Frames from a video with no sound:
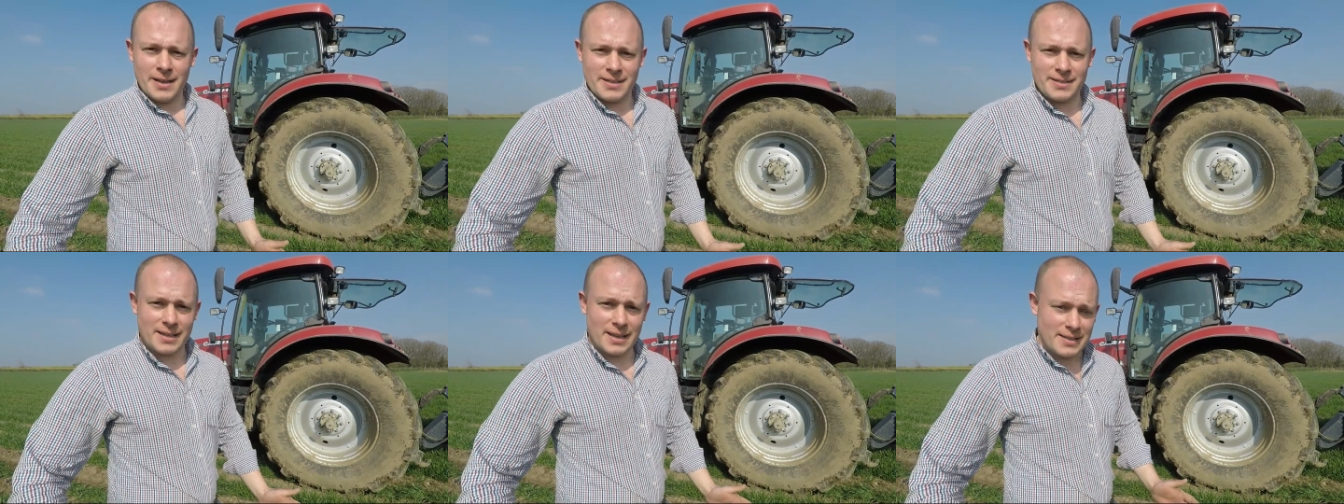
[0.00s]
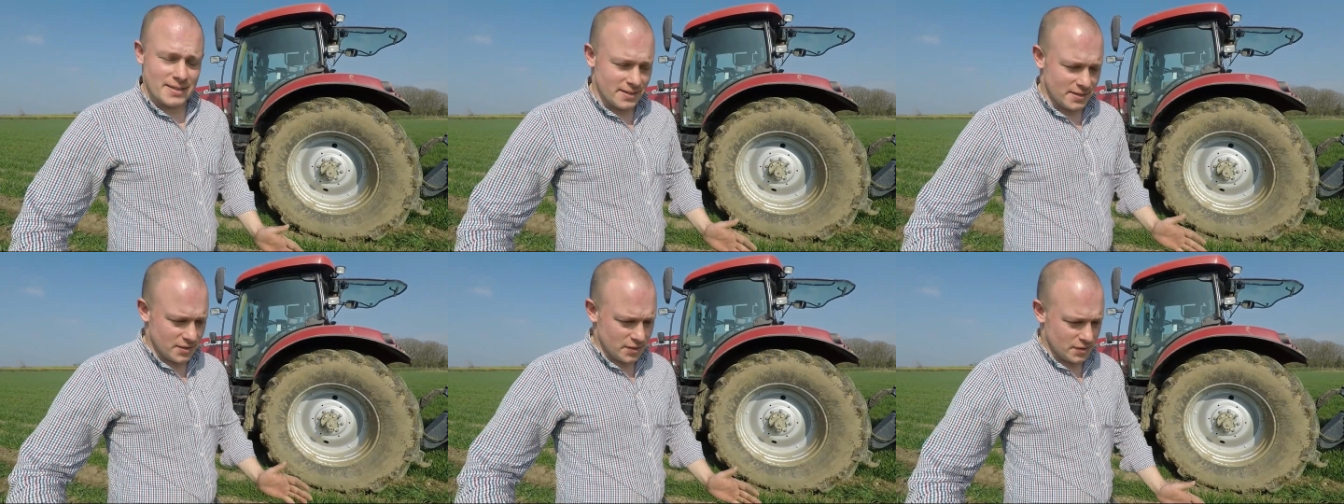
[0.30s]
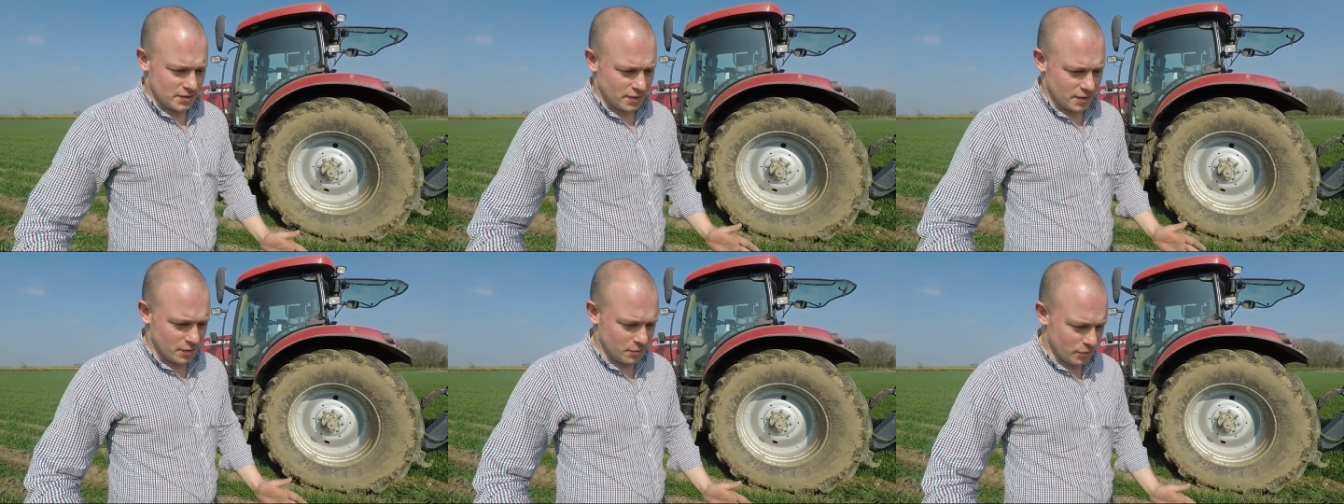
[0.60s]

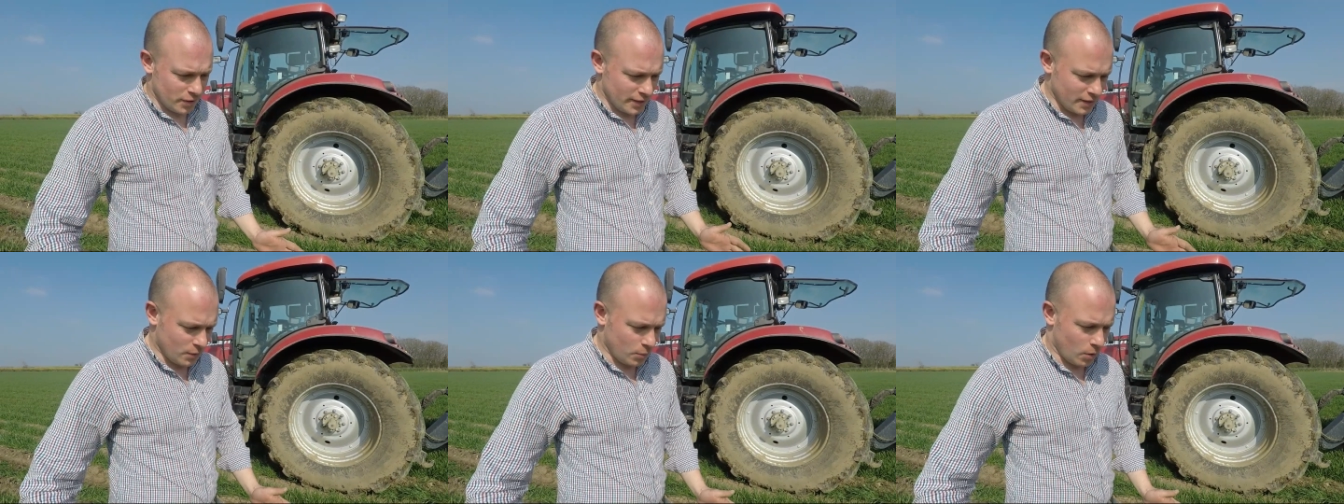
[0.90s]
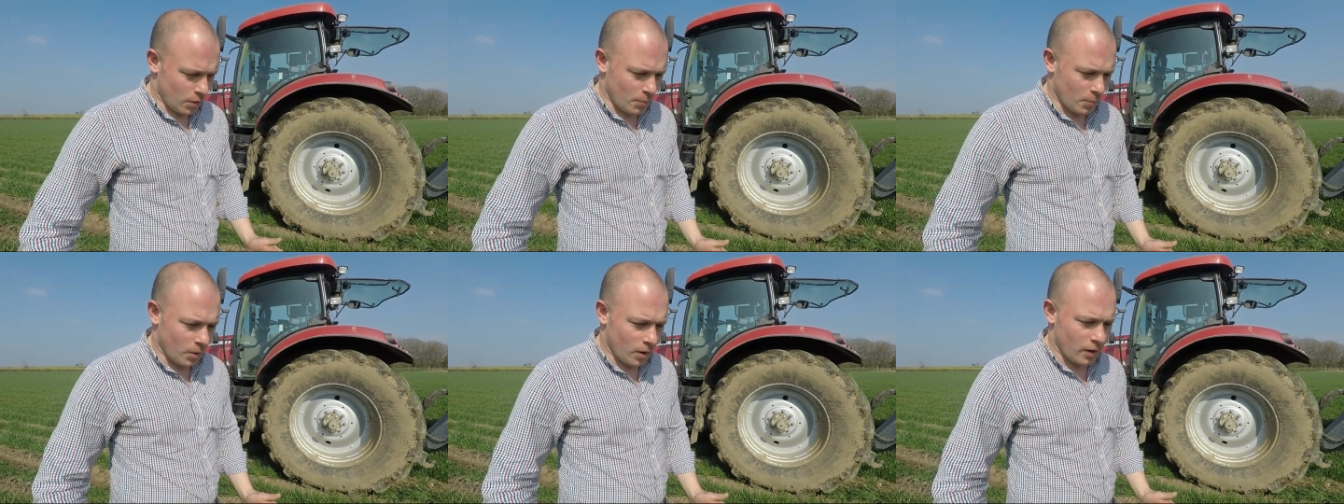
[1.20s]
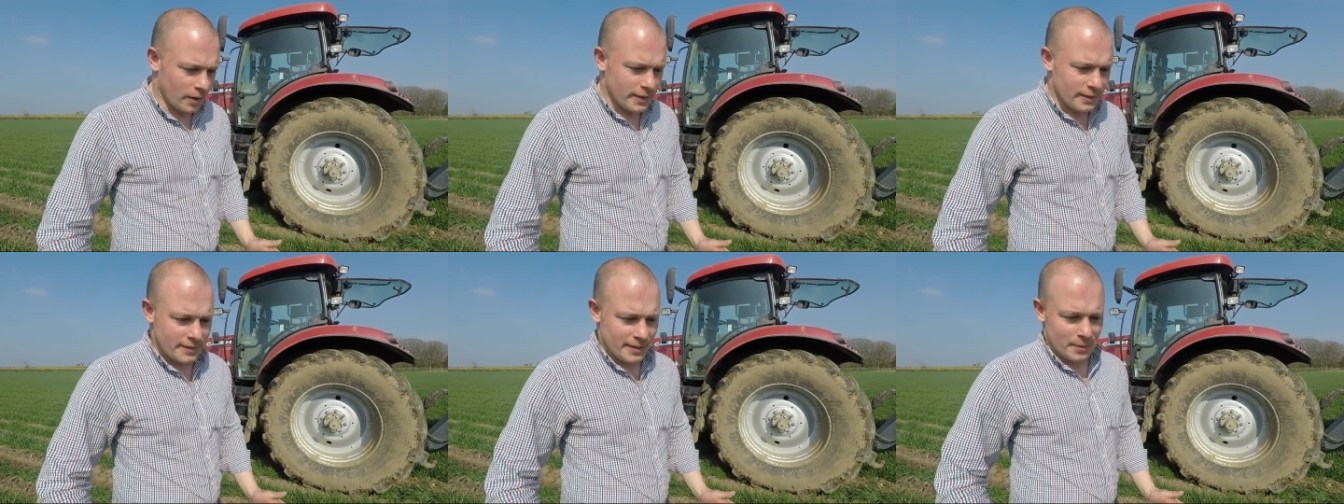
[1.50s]
centres, so really quite
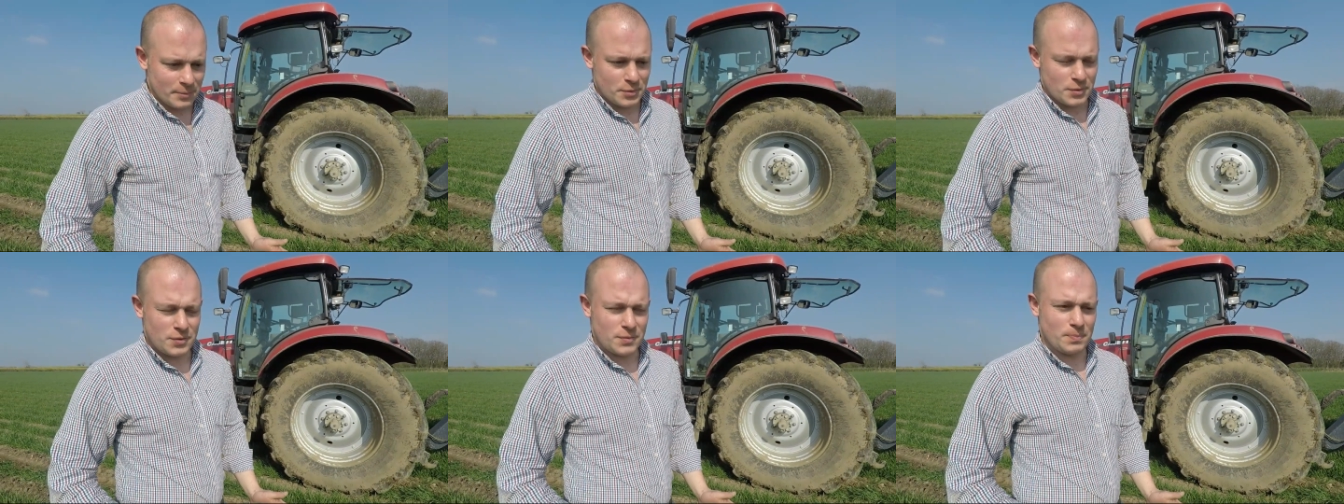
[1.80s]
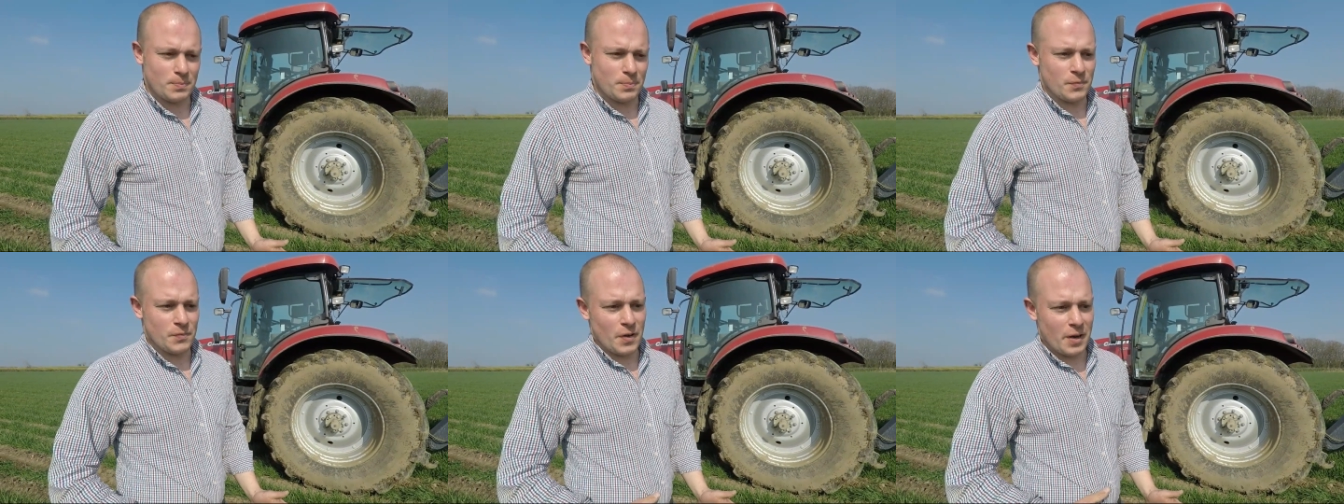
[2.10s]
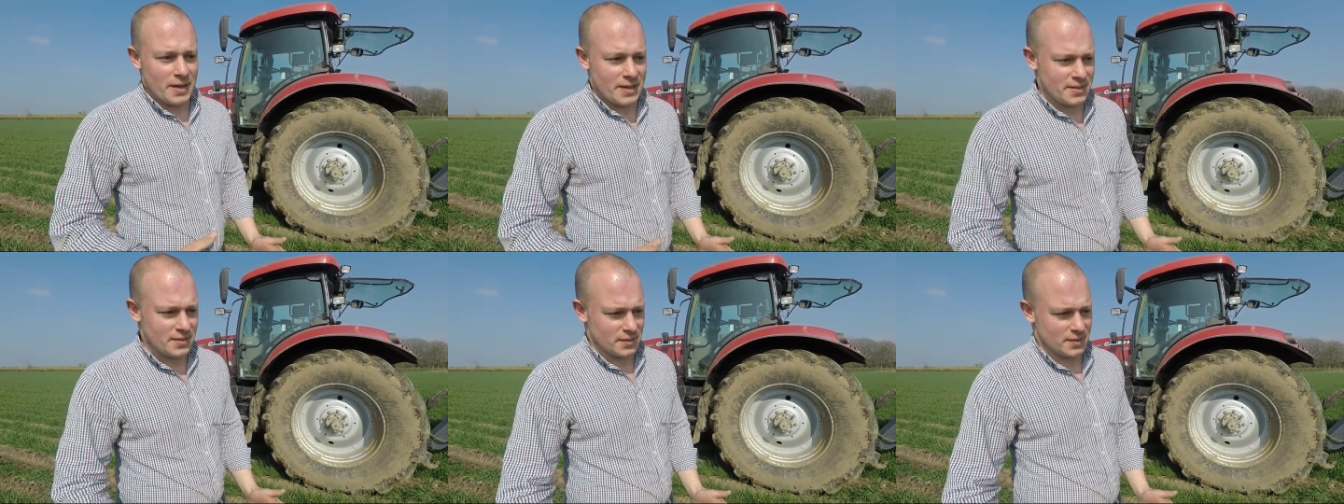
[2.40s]
wide. That was
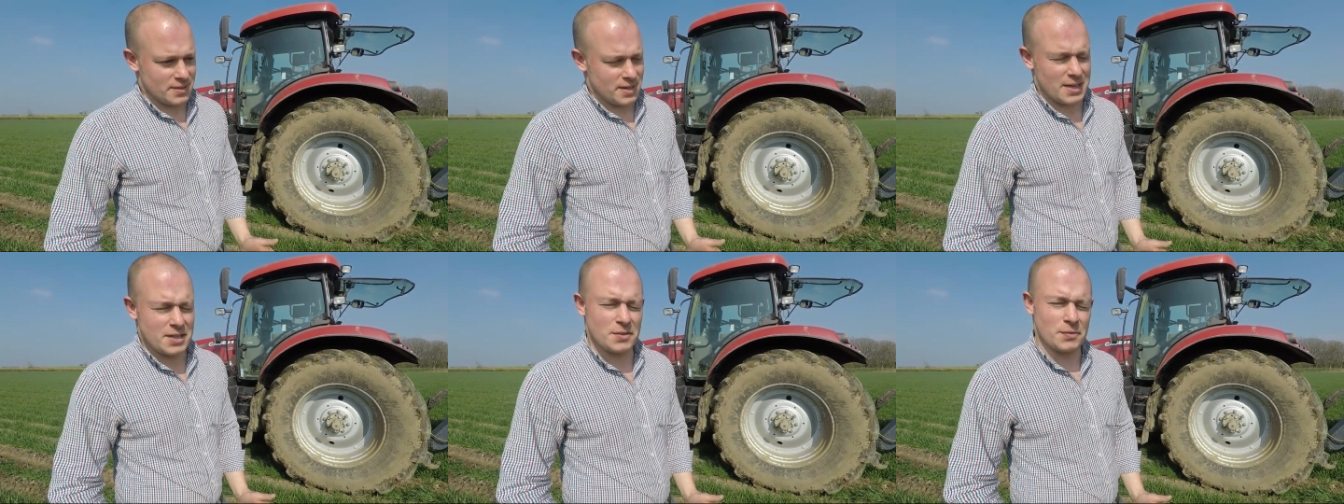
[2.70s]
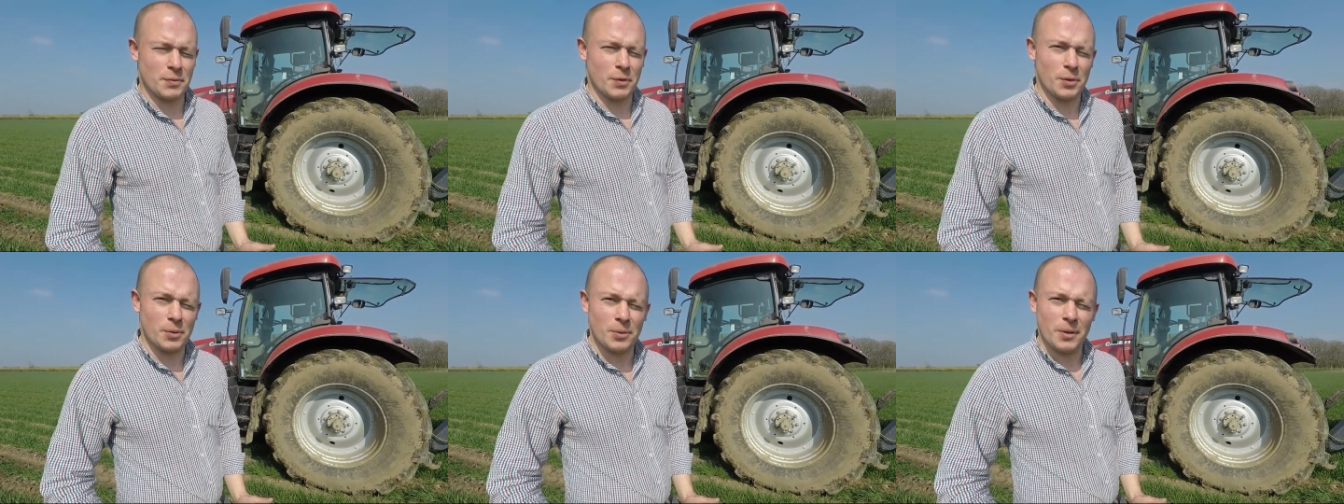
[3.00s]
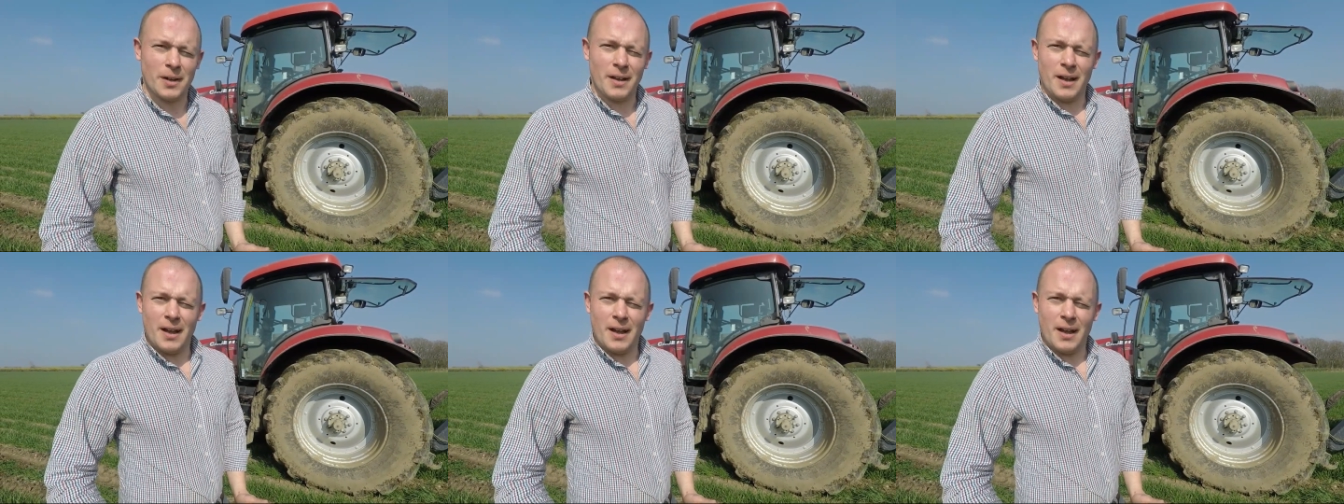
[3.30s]
very successful.